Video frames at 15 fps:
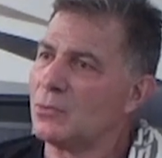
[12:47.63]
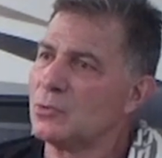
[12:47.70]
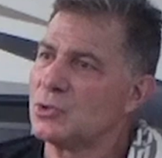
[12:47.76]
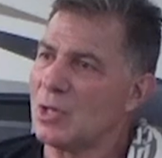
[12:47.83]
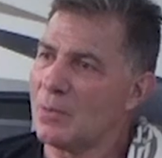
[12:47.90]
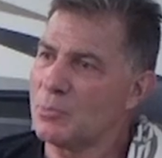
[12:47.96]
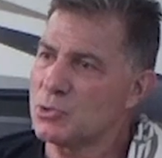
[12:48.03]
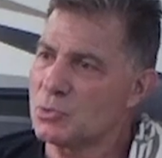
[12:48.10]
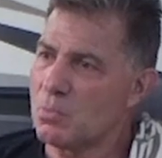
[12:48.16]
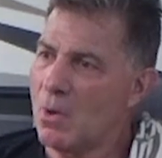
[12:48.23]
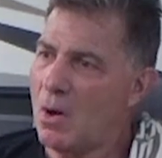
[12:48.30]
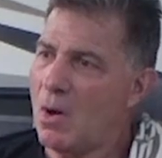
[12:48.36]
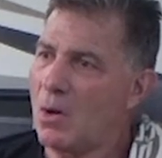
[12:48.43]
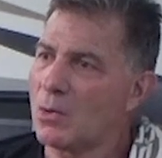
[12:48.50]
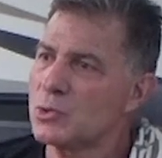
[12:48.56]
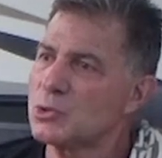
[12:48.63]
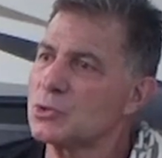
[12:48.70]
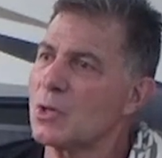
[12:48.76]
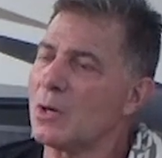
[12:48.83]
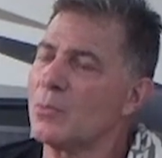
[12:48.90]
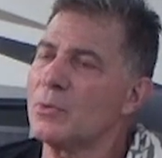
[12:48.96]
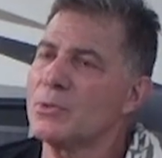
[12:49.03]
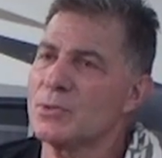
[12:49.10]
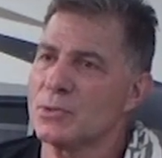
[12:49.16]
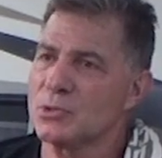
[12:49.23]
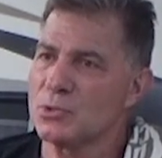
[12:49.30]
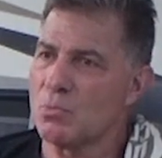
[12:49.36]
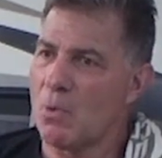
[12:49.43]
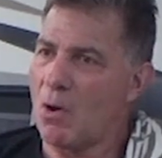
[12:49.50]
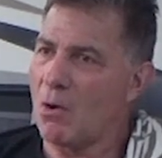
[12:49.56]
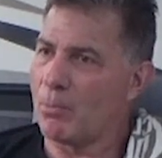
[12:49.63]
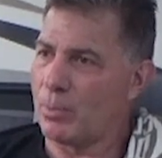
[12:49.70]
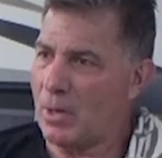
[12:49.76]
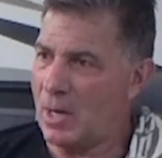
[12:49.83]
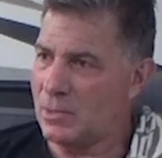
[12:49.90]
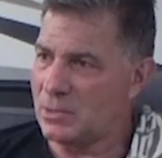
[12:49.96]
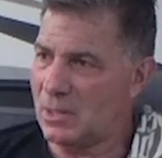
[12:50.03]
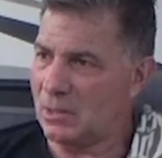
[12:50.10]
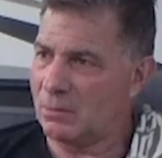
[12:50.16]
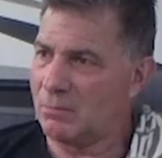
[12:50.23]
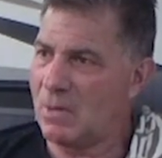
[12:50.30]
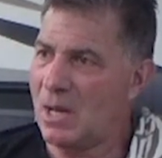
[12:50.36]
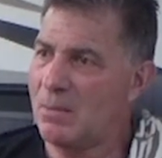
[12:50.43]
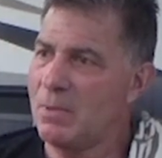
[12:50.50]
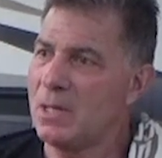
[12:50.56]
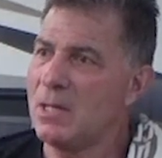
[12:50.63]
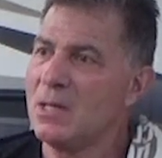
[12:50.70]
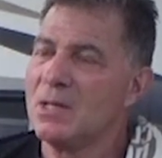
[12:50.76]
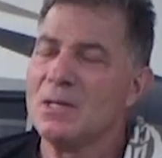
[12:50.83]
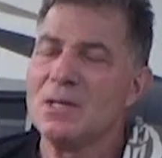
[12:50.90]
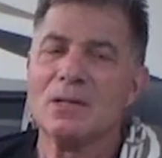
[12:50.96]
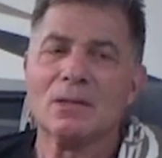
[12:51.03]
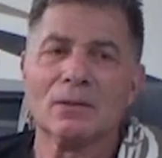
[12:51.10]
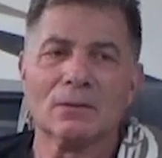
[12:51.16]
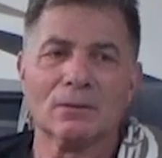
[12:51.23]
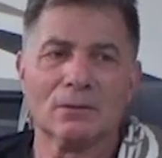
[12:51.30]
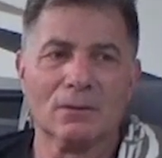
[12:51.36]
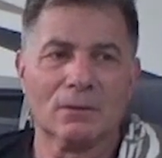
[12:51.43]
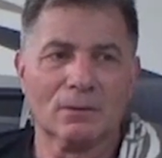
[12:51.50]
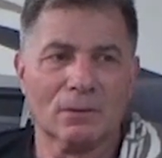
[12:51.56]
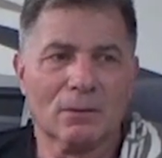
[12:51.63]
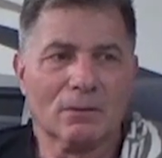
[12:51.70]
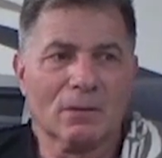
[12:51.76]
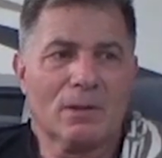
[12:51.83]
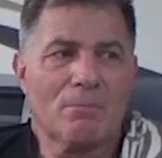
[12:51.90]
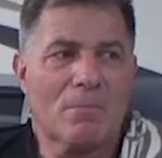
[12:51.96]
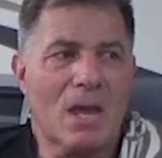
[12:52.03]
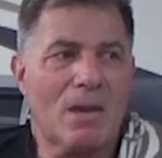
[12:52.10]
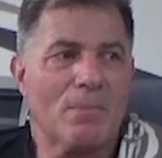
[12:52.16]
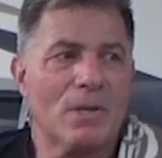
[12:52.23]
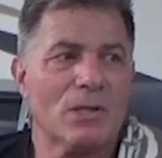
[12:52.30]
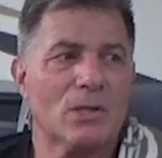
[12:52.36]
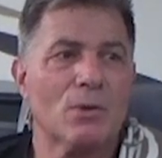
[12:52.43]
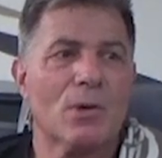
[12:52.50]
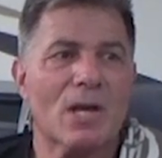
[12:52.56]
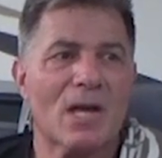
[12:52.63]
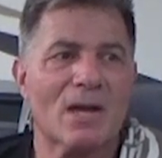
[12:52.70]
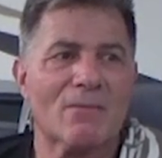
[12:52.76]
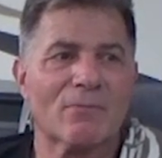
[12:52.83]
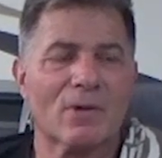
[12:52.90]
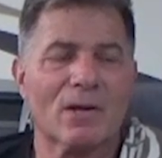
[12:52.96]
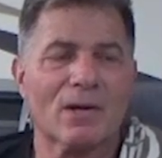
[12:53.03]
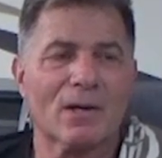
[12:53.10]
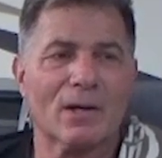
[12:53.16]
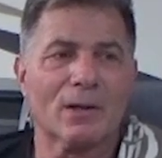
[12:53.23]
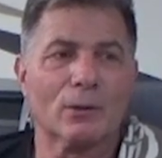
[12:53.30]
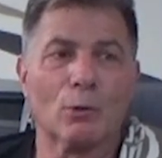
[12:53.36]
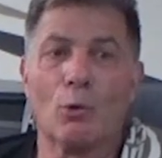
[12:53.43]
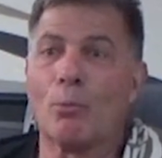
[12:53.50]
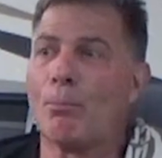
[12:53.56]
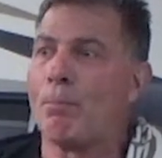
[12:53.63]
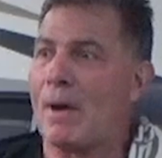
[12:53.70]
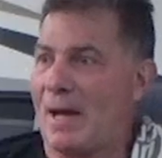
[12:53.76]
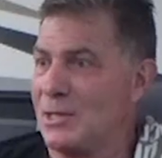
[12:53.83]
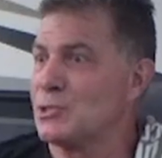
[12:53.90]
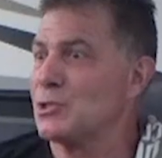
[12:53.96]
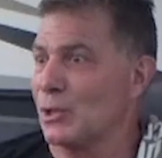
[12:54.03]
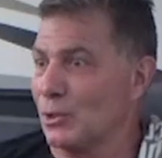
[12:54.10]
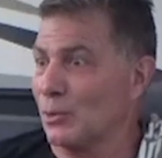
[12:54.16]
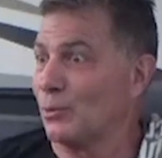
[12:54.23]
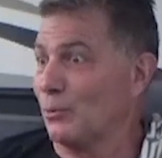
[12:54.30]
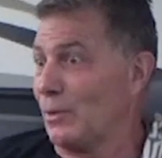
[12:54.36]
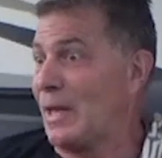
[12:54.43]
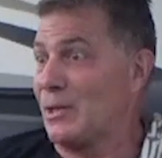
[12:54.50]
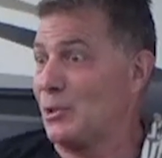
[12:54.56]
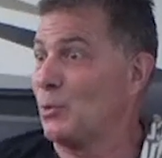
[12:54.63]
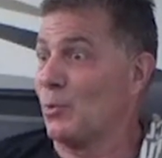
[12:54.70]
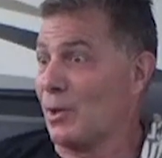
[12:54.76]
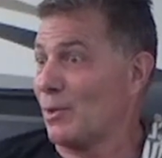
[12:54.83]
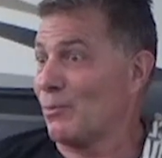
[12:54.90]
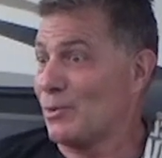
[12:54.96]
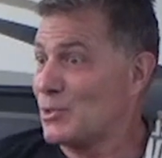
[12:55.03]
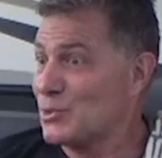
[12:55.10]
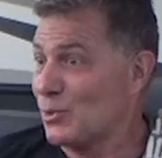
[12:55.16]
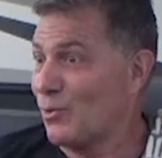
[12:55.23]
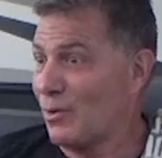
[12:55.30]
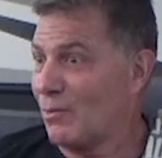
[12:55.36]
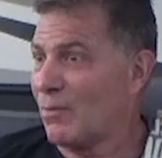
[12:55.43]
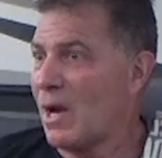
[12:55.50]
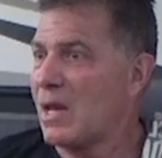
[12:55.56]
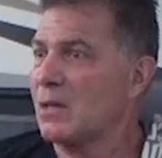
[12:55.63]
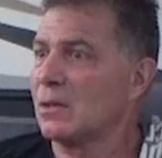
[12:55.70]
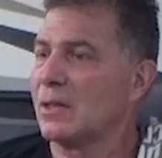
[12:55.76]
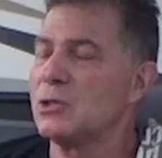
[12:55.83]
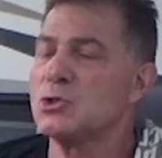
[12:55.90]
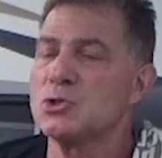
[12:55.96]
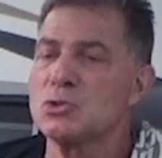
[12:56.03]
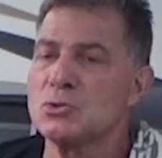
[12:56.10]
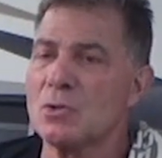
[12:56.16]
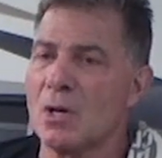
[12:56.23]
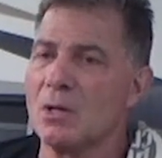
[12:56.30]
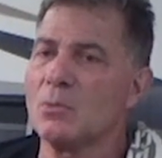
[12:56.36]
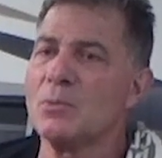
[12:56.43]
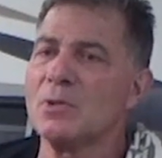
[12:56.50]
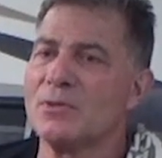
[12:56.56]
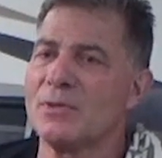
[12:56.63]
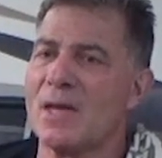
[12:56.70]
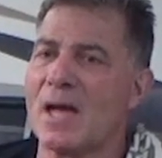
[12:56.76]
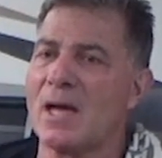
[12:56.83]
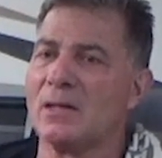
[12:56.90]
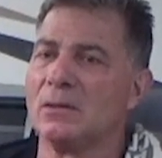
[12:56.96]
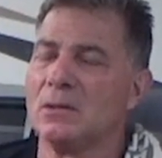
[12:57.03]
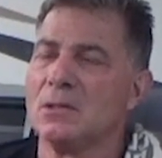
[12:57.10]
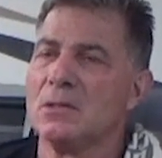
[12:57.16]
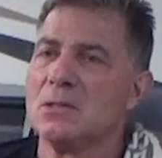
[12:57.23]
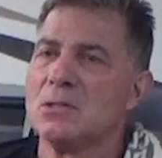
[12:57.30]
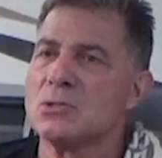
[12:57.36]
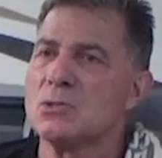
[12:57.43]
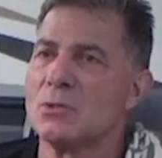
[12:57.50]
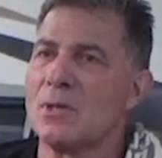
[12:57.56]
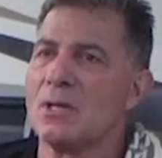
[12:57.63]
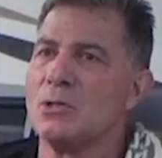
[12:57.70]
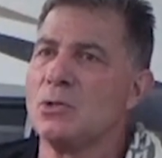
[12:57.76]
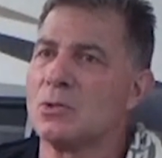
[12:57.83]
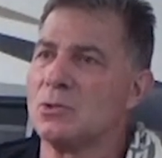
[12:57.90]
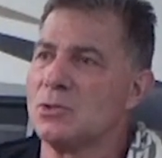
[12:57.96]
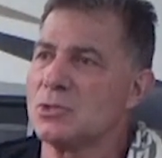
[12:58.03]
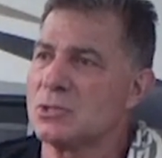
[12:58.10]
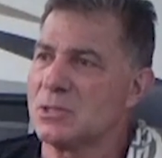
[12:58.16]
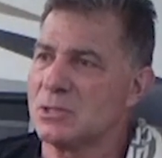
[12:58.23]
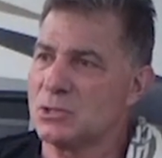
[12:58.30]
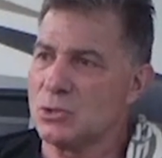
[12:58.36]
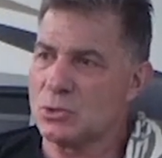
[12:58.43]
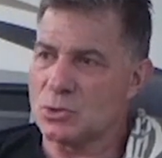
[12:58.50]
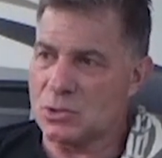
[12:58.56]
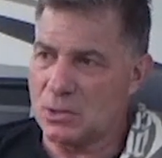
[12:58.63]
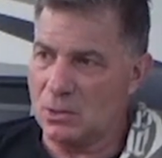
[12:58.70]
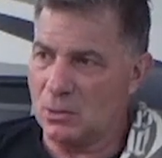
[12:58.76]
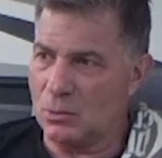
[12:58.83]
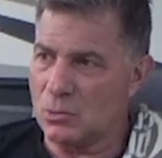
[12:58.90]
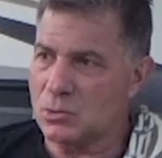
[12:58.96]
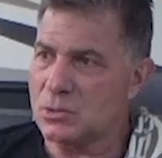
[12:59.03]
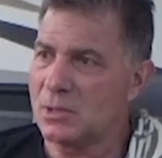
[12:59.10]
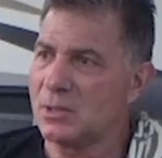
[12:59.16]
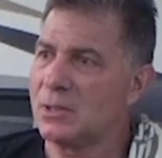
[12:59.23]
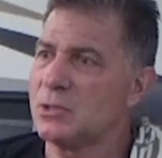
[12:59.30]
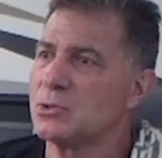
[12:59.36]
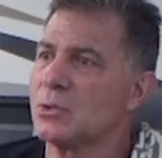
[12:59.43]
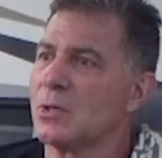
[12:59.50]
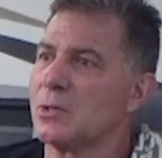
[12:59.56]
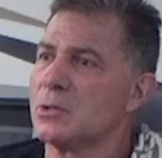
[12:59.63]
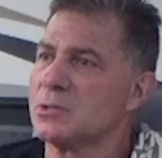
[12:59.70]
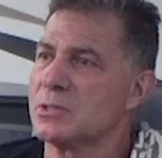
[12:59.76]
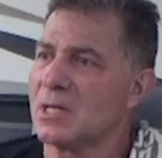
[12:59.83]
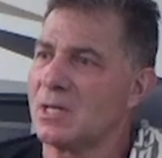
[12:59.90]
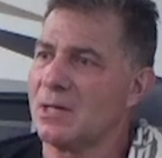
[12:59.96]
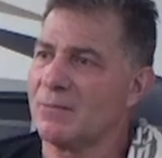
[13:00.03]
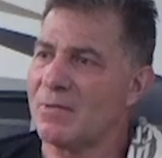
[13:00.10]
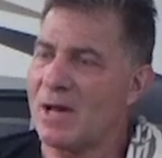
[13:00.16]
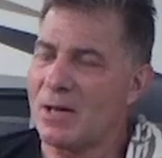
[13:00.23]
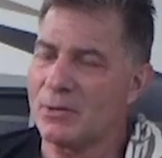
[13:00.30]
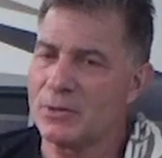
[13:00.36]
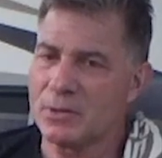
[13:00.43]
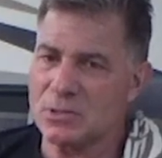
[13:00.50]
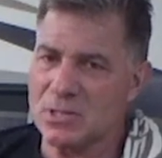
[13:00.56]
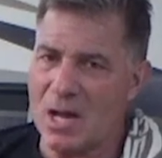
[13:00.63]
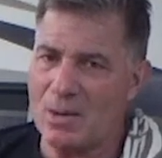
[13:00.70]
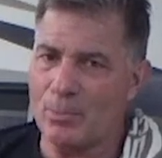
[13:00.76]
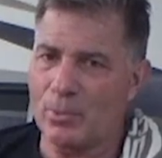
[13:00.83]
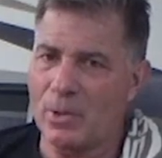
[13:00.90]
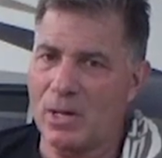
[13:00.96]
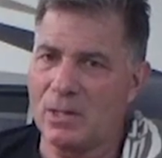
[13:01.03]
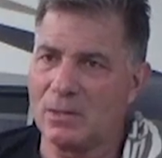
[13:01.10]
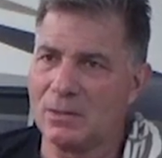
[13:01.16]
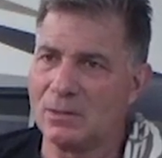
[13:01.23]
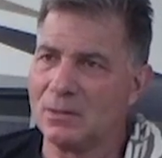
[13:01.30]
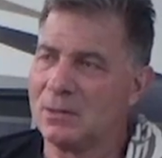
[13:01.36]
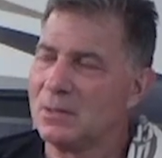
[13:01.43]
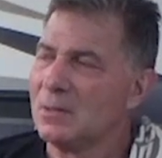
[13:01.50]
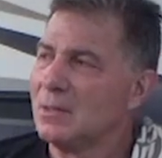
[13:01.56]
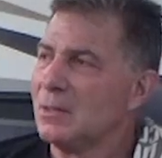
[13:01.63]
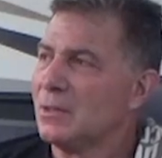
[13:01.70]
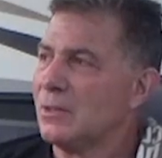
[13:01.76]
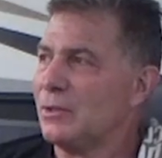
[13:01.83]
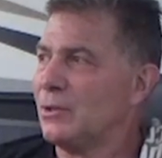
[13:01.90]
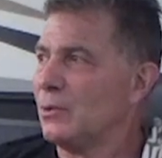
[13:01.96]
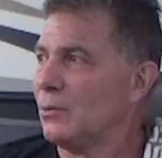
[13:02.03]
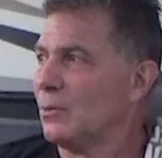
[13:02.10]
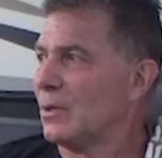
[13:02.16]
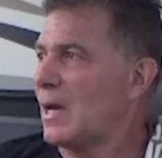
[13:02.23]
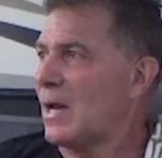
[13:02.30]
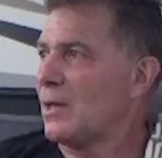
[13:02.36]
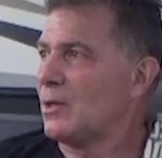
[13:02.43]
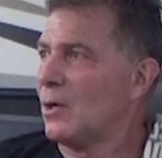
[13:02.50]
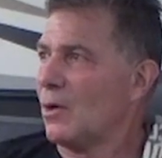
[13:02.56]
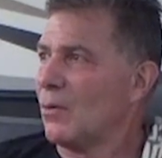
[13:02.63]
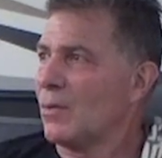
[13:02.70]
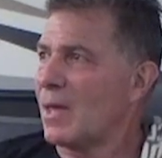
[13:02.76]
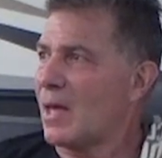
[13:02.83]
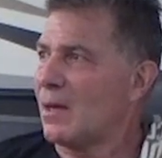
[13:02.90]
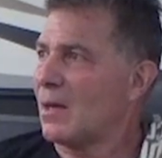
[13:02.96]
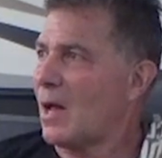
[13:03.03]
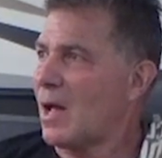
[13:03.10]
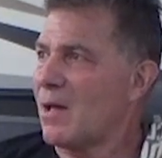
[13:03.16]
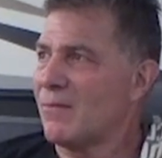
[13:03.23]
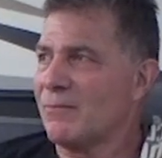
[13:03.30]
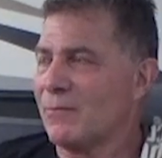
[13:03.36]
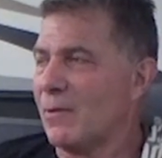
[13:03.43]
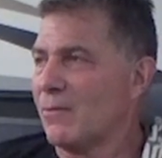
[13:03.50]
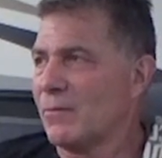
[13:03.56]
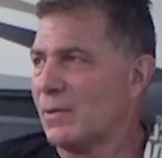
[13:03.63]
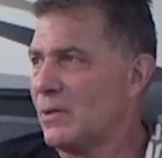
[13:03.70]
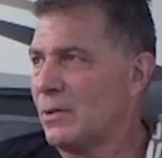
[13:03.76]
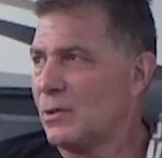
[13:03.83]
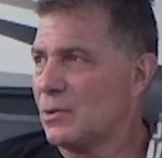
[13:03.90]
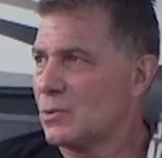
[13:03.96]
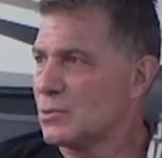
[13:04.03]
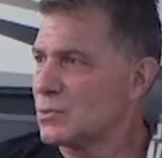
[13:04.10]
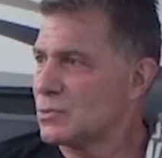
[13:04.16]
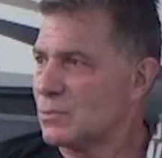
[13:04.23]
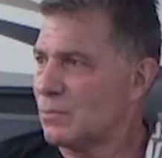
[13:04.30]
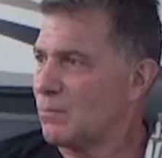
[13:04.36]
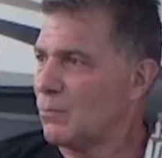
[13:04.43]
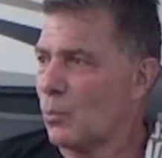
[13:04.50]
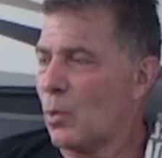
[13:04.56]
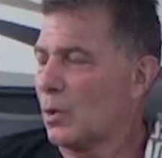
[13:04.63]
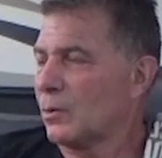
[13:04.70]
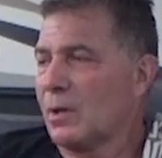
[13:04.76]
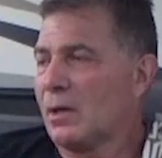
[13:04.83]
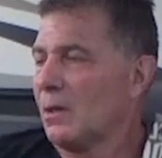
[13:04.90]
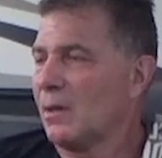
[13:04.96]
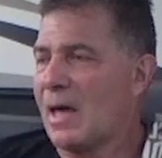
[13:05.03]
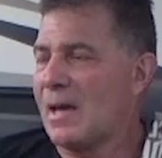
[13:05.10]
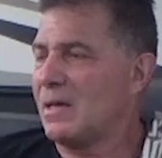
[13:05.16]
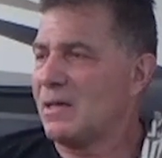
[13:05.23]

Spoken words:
Jump small, start with a small project. Maybe you have an old bicycle that you want to restore, right? Like, start with that so that you can just get your skills and get your understanding of how things operate. And you and I know that I've, over the years, worked on a lot of